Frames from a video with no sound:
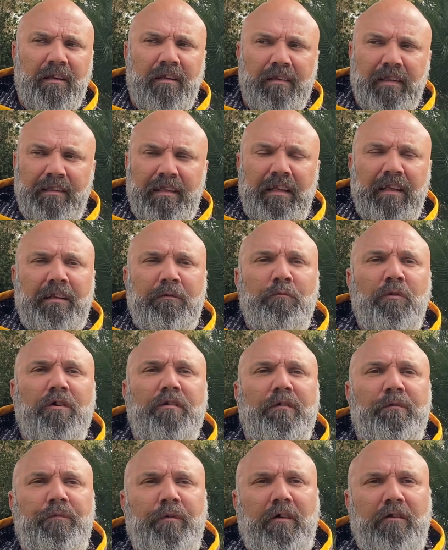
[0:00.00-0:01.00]
that then
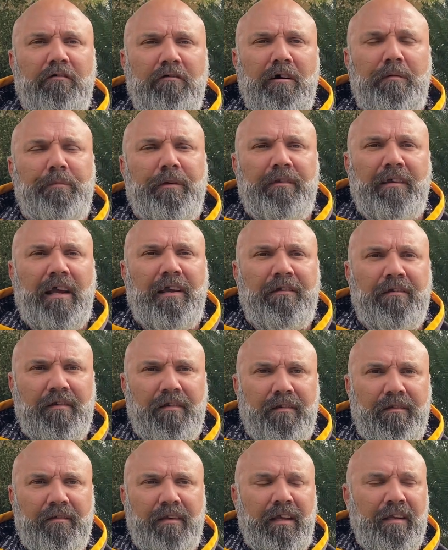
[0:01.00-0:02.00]
wasn't followed up as
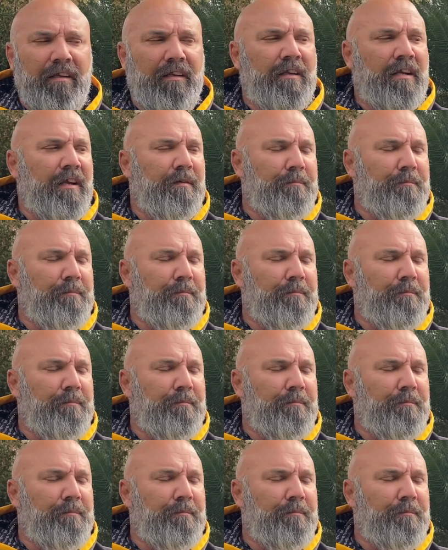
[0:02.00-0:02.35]
actions. And the